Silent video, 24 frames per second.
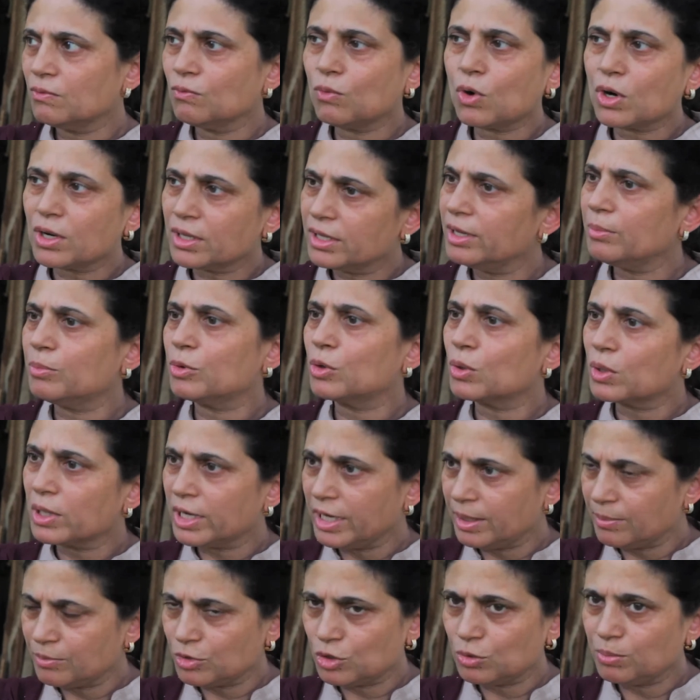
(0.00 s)
what they
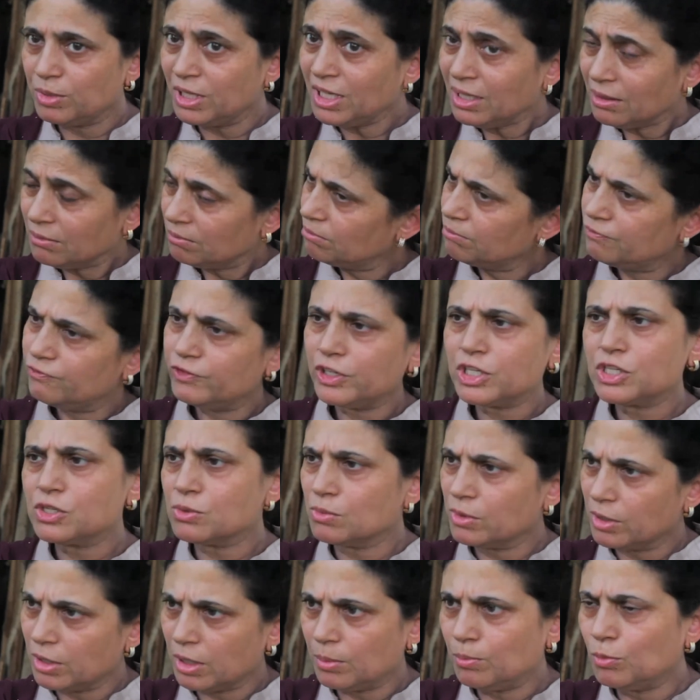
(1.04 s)
proclaim to be, which
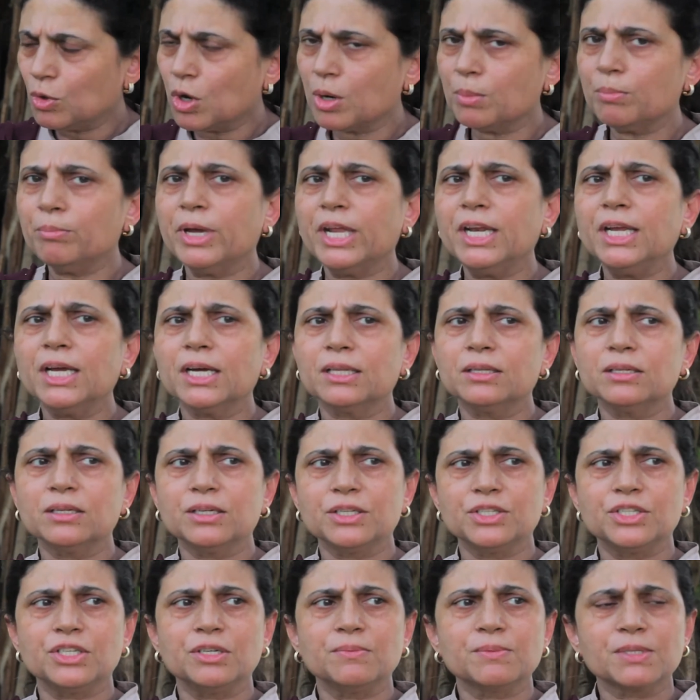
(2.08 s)
many other
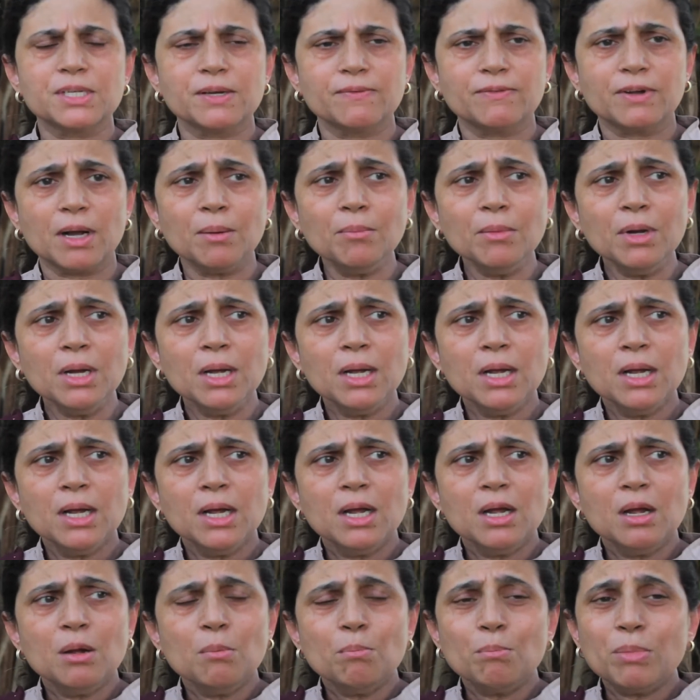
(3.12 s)
regimes have come.
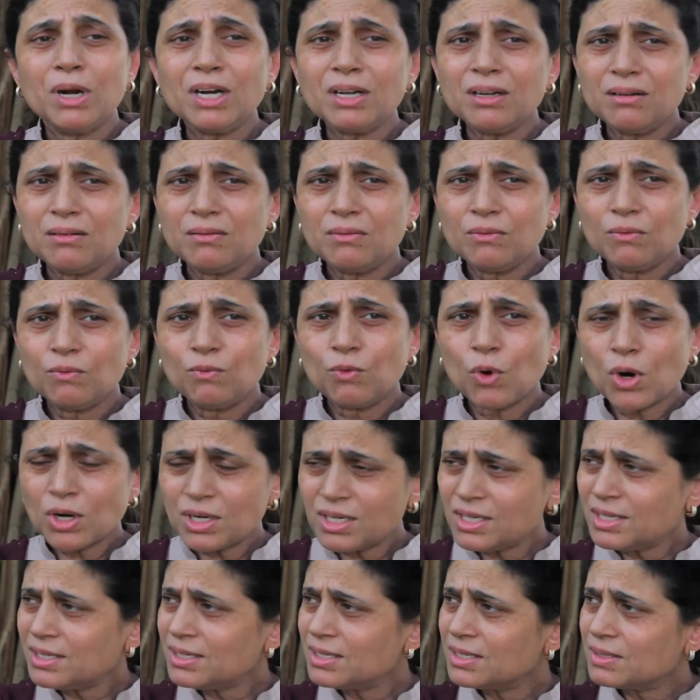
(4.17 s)
But what
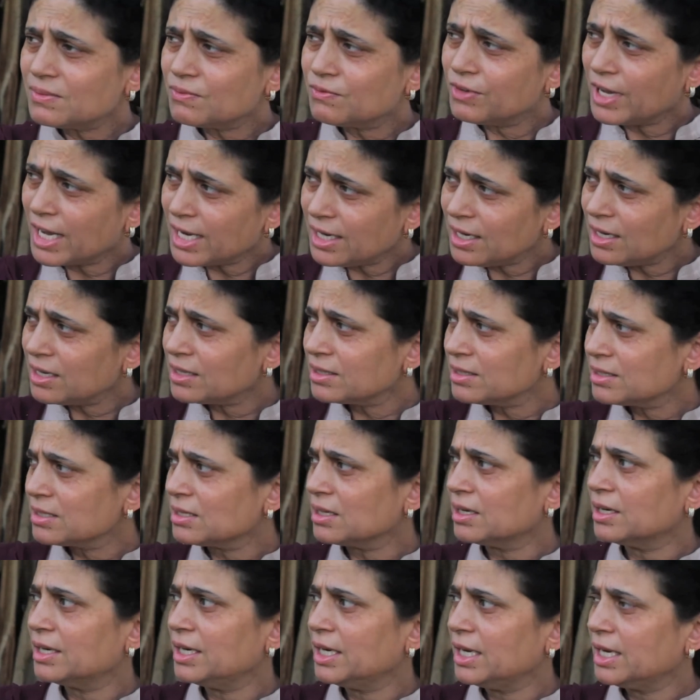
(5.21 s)
is very
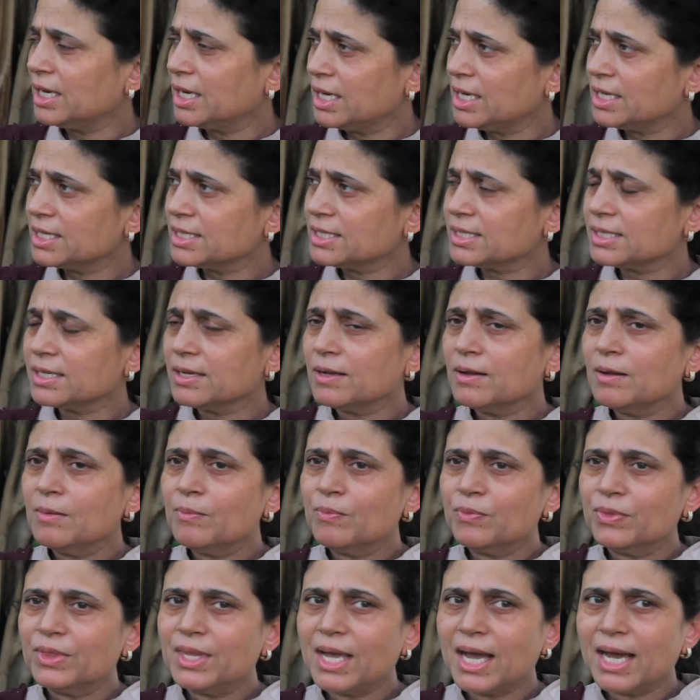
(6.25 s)
concerning is
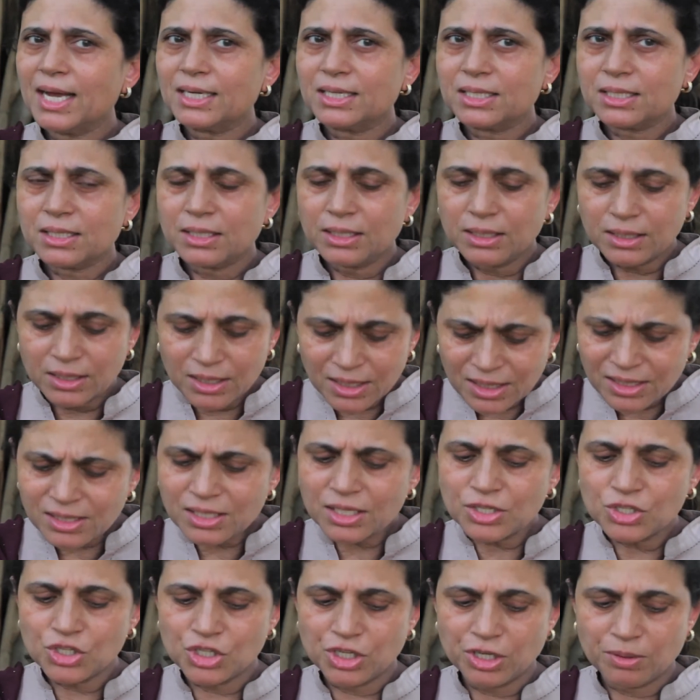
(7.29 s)
that this
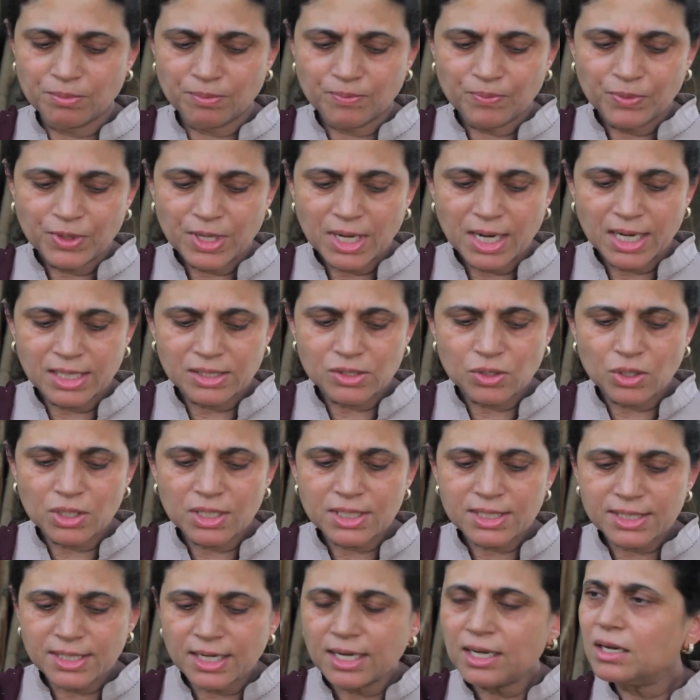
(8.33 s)
regime has got a
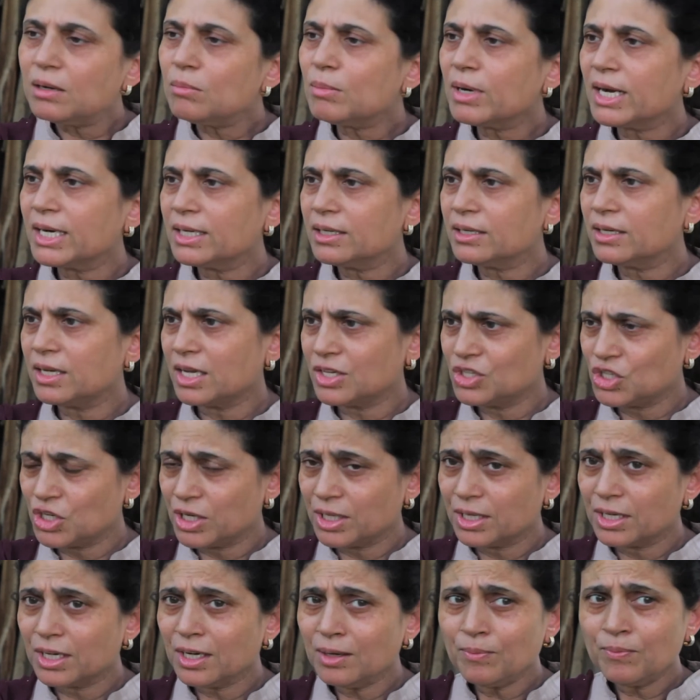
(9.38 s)
single-minded
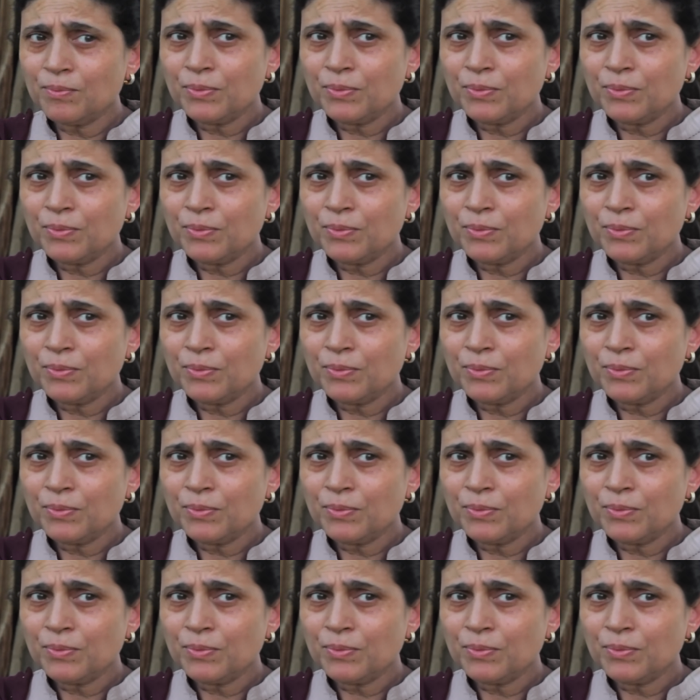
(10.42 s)
agenda,